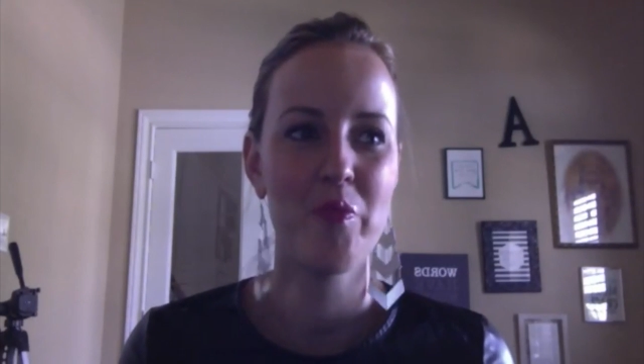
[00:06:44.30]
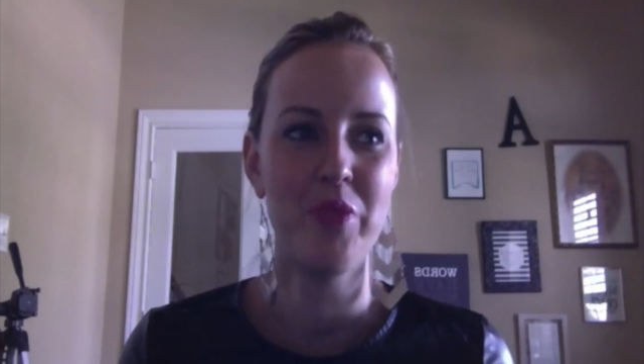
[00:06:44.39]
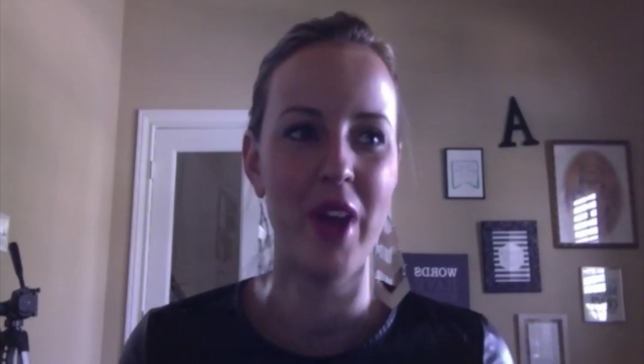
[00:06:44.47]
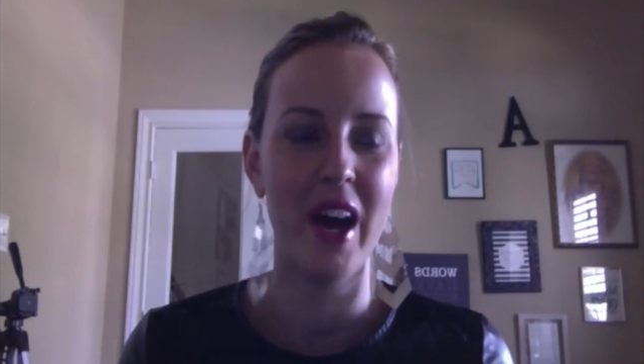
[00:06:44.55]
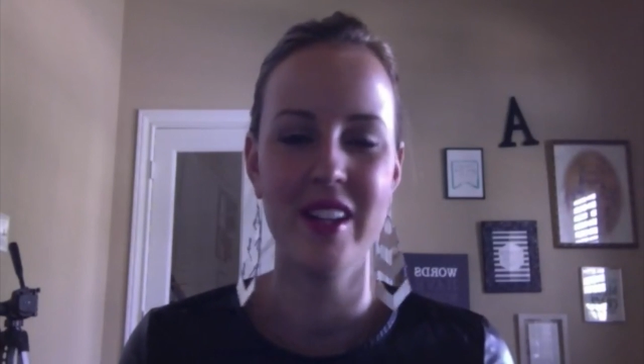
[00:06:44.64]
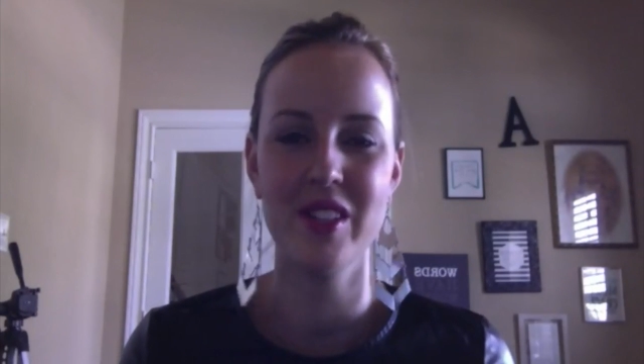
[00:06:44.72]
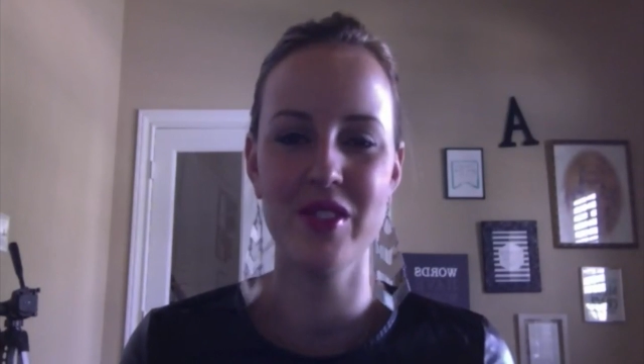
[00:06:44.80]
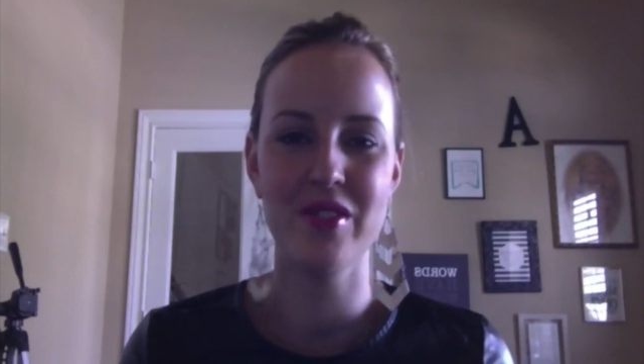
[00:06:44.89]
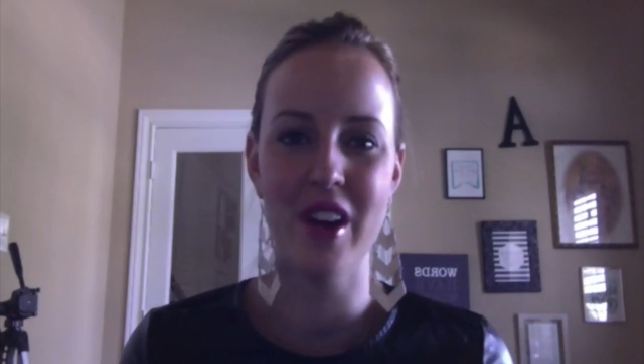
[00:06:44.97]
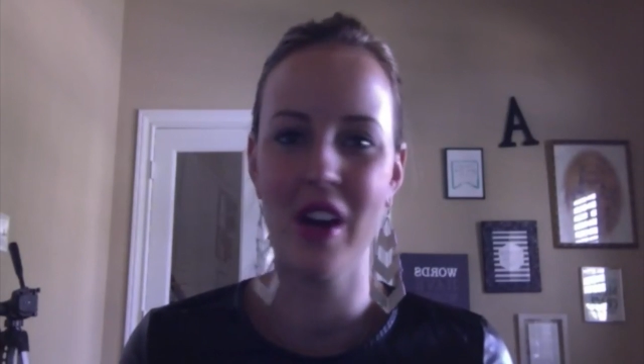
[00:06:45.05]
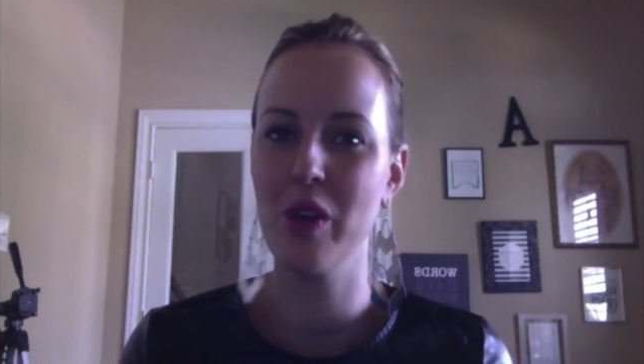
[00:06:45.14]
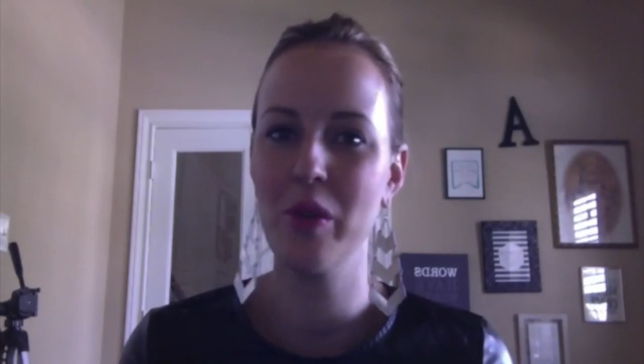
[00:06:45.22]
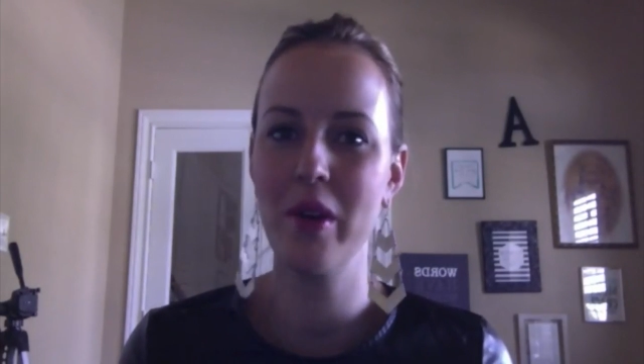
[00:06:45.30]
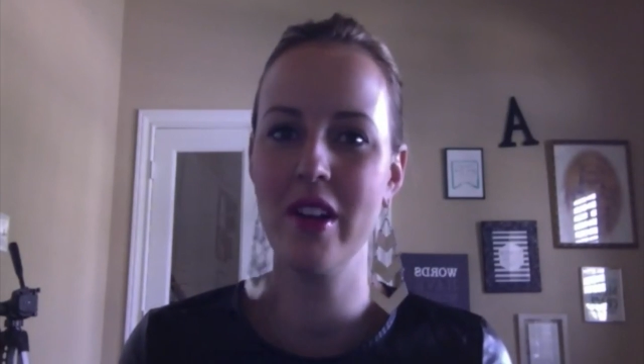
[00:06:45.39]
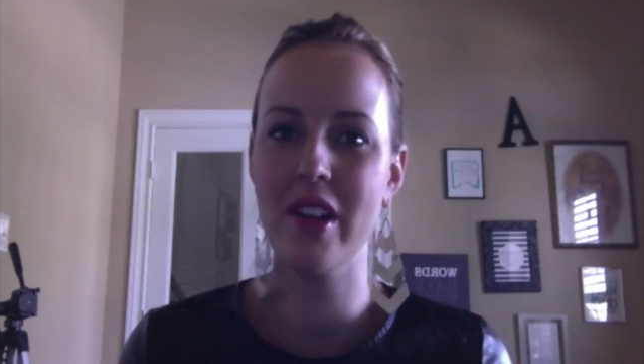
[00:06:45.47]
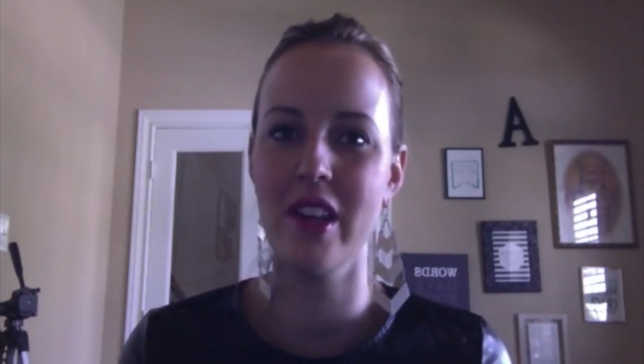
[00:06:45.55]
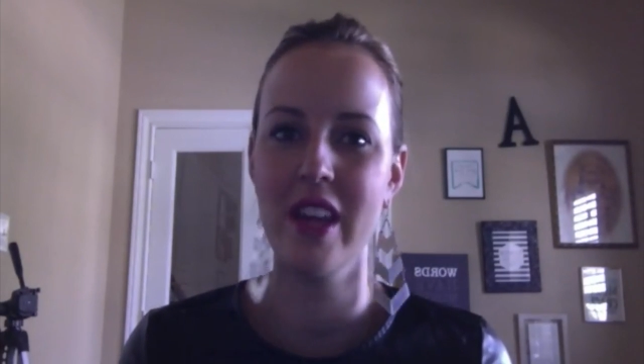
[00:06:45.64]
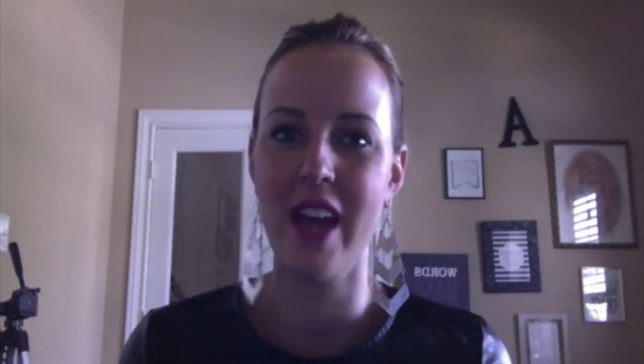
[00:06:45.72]
that is very
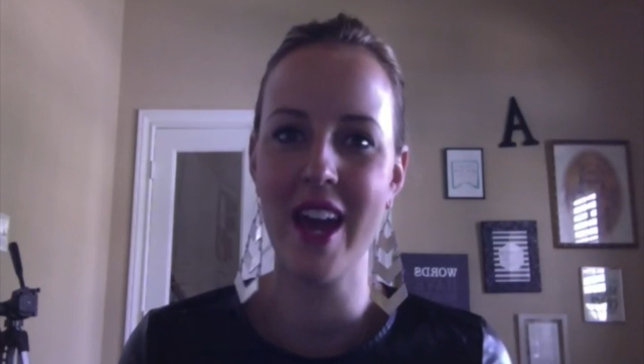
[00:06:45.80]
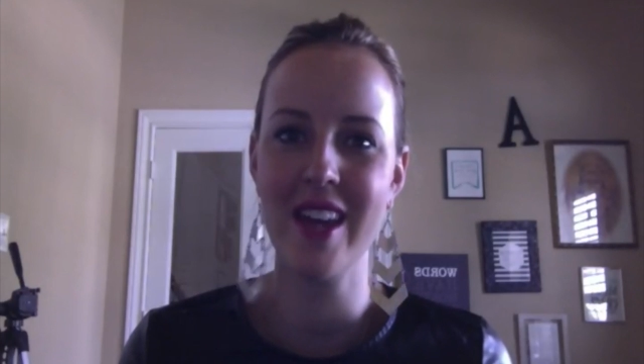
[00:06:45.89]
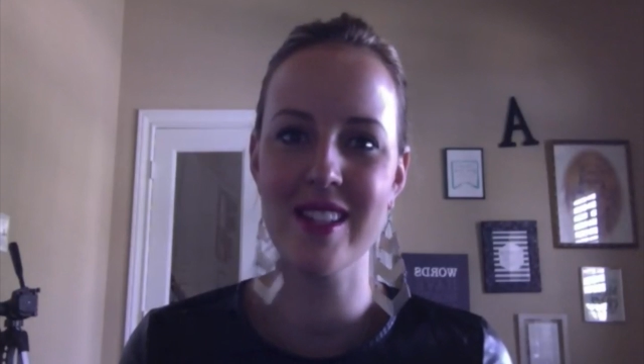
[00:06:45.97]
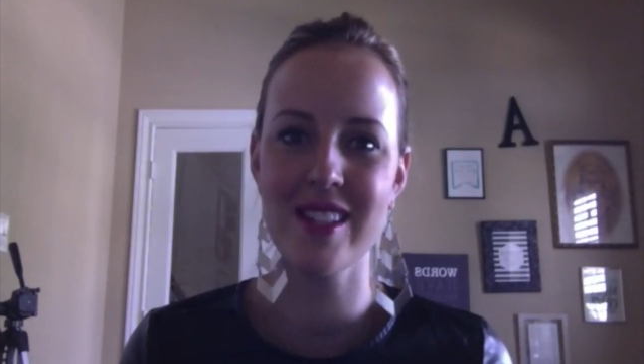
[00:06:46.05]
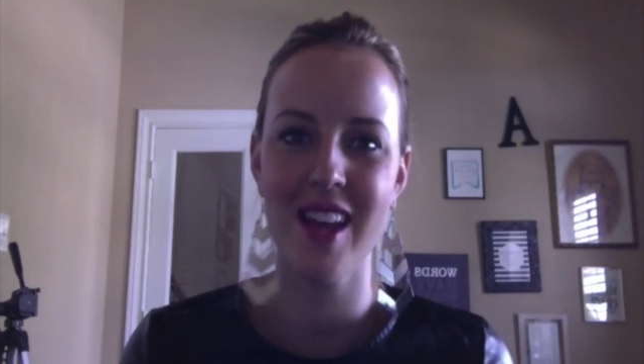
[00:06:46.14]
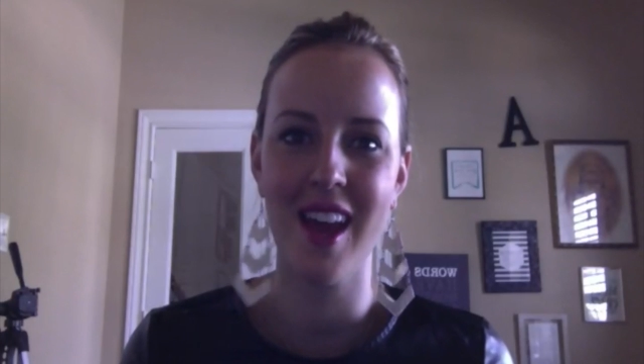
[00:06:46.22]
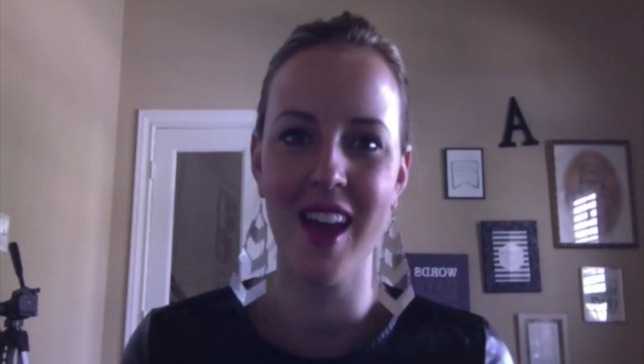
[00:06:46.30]
rarely the case,